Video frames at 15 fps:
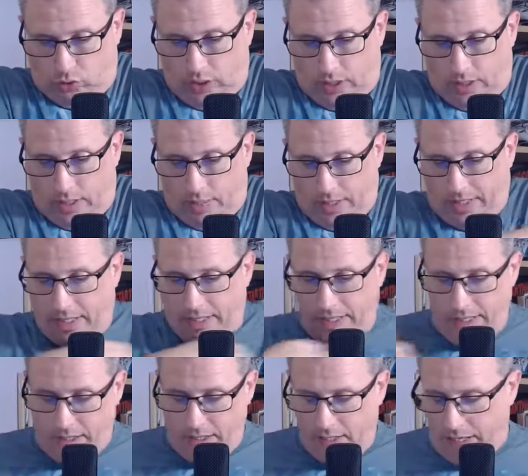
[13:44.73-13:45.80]
And then
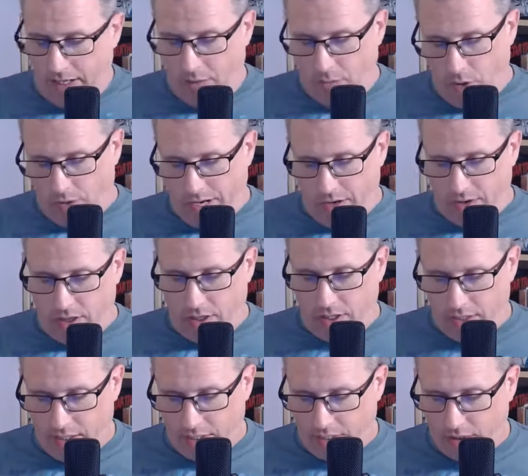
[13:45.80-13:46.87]
I wrote down
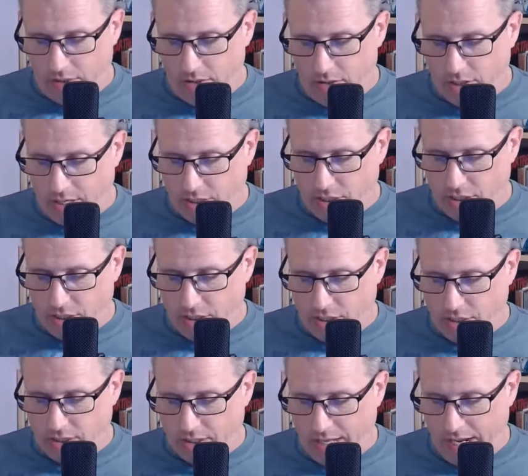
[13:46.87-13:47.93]

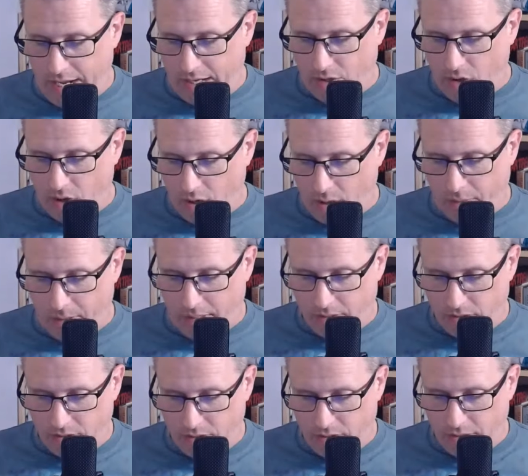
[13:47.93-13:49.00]
hallucinations can't harm
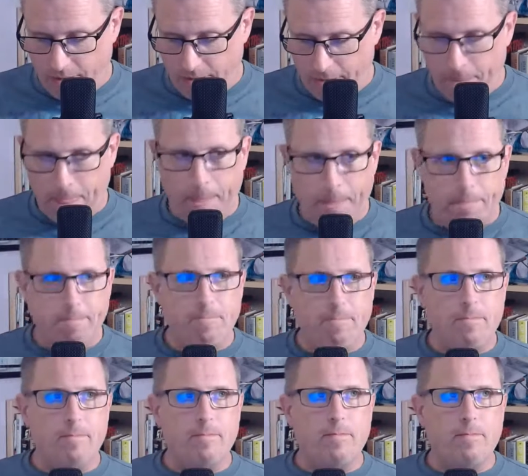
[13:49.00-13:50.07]
us.
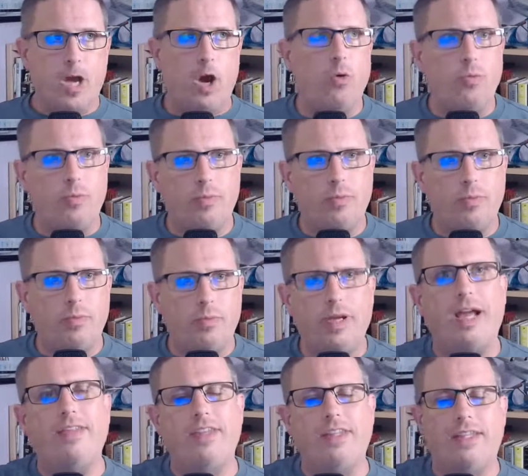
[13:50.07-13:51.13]
Oh,
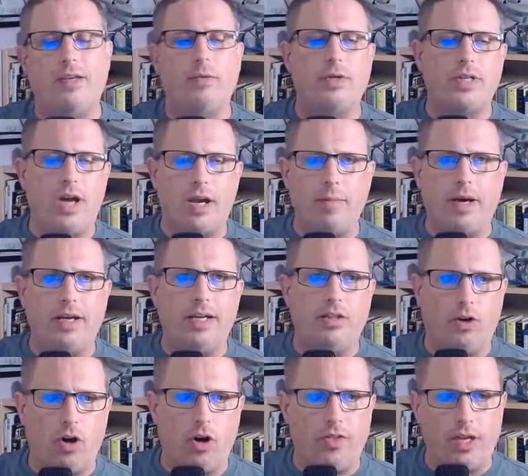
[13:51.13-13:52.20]
I think that they were talking about
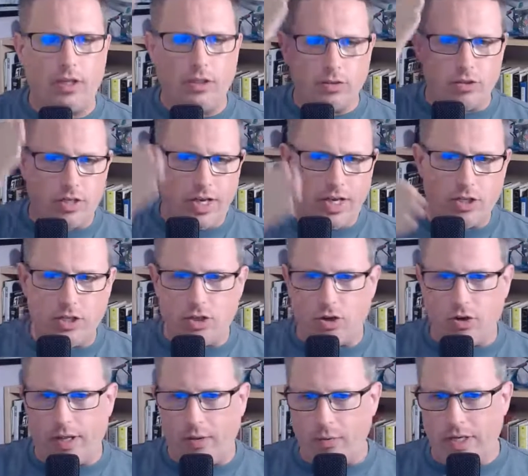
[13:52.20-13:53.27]
either are they
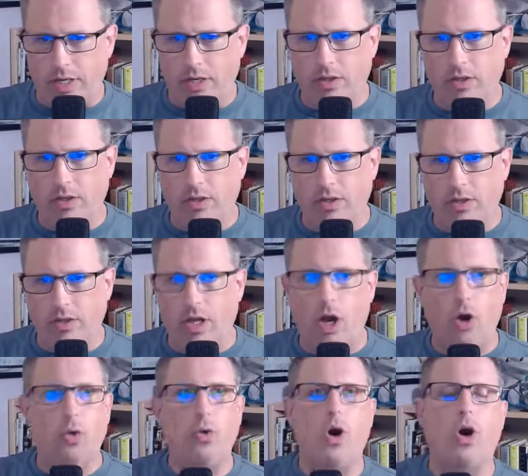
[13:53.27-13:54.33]
hallucinations or are they real?
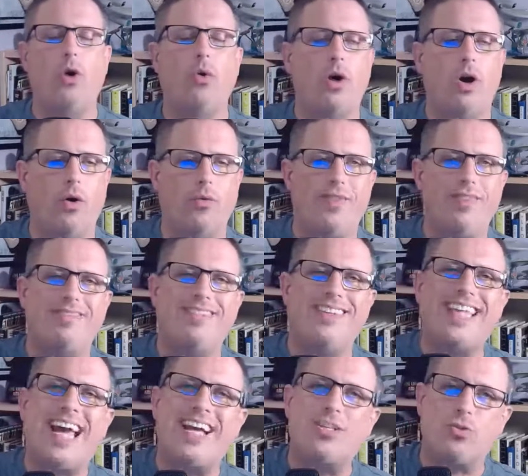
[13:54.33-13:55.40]
Oh,
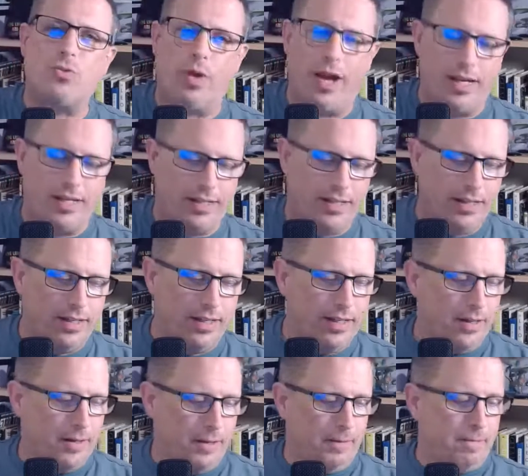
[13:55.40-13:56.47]
that's right.
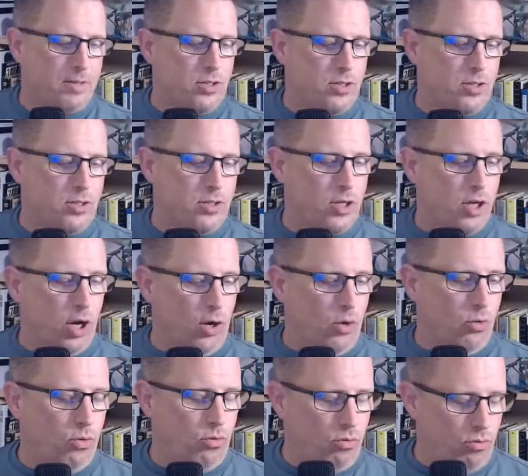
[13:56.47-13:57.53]

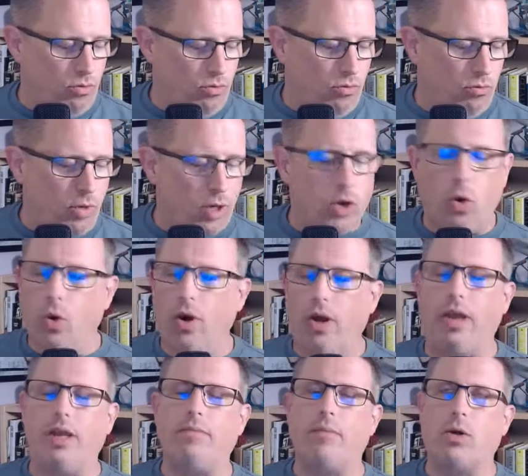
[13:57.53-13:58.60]
So
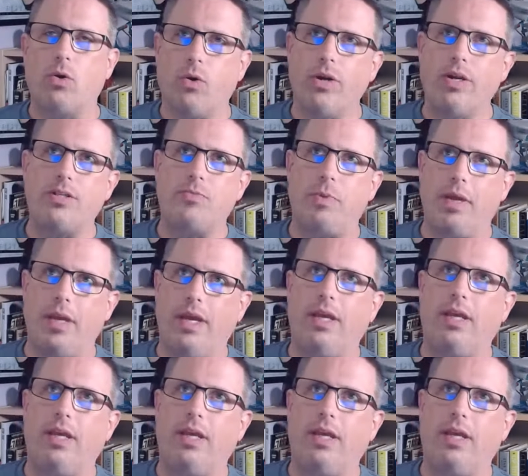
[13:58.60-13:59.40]
McCoy's